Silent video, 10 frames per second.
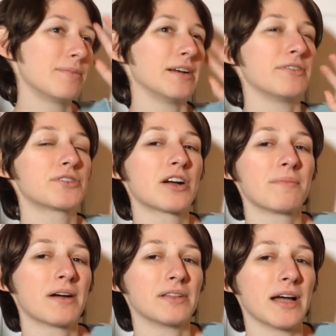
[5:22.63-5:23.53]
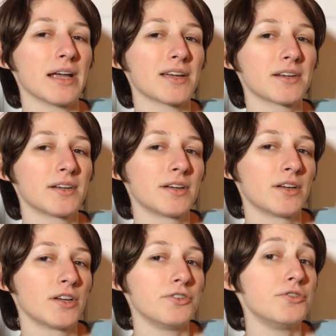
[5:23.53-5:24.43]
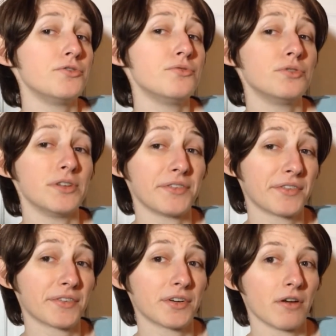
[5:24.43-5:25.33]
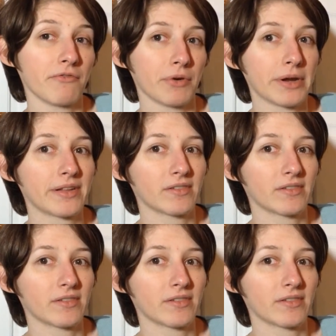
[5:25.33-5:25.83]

But if you're talking about like new discovery